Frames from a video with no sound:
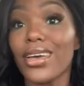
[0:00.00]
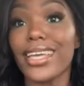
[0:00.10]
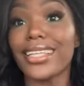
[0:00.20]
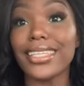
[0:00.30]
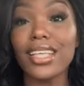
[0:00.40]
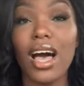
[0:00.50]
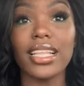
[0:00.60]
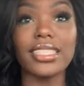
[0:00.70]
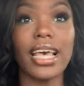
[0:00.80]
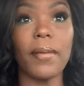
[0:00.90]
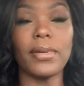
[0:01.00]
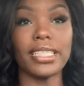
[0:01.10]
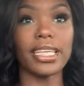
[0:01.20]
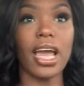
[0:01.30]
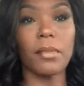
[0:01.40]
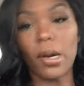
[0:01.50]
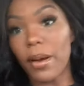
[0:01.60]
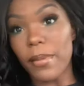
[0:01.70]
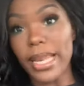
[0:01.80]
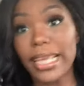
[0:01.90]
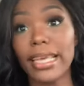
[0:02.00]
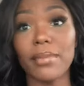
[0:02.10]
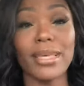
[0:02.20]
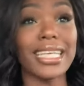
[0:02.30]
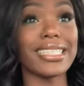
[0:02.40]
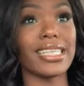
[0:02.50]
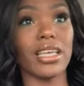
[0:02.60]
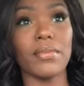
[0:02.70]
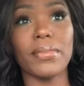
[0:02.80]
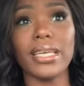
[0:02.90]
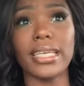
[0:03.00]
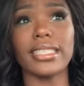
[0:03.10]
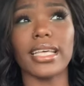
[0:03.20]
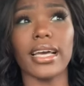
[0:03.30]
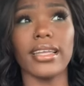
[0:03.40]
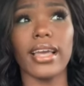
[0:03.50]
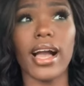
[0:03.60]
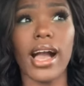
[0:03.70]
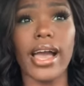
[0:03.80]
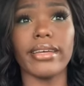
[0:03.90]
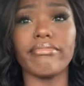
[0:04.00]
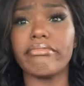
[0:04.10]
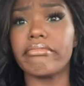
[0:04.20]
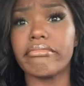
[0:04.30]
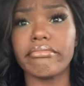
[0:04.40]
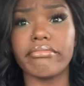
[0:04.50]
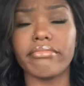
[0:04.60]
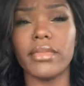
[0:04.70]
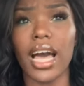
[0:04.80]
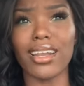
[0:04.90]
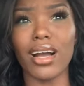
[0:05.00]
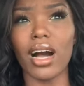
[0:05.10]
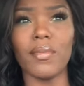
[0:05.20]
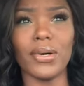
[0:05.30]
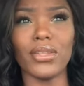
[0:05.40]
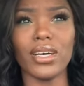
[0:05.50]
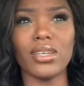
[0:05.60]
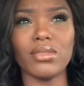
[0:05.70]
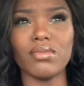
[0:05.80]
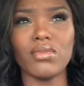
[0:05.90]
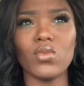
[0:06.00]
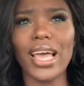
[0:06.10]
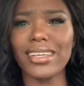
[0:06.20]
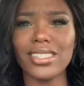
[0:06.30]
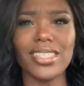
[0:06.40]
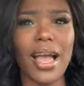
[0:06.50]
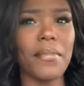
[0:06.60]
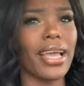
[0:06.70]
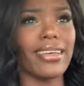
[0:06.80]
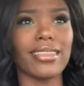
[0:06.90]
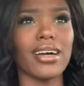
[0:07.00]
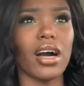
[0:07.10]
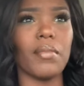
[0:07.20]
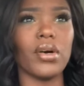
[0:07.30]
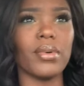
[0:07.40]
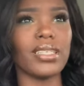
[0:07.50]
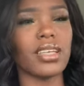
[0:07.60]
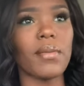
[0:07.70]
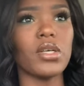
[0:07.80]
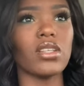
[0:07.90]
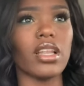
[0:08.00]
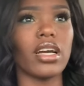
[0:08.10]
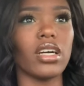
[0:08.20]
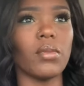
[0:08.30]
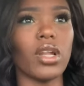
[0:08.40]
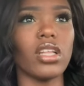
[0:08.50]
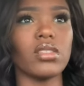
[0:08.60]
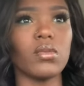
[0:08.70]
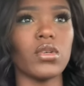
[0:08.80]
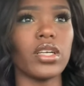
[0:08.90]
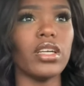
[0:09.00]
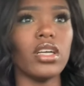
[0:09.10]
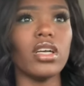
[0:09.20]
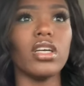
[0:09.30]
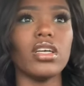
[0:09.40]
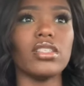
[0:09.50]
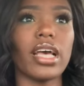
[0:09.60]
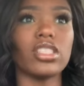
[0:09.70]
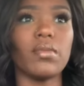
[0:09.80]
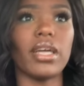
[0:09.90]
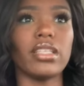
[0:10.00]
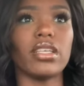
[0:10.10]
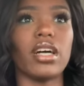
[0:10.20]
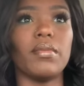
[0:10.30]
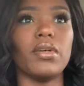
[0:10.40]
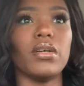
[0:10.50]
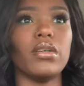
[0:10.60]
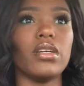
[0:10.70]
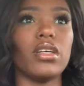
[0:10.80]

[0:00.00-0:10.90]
So yeah, that's all that's happening today. I'm on my way to get me a 10-piece honey hot, not a combo though. Actually, I might get the combo because combo's on like a couple dollars more. So I actually might get the combo.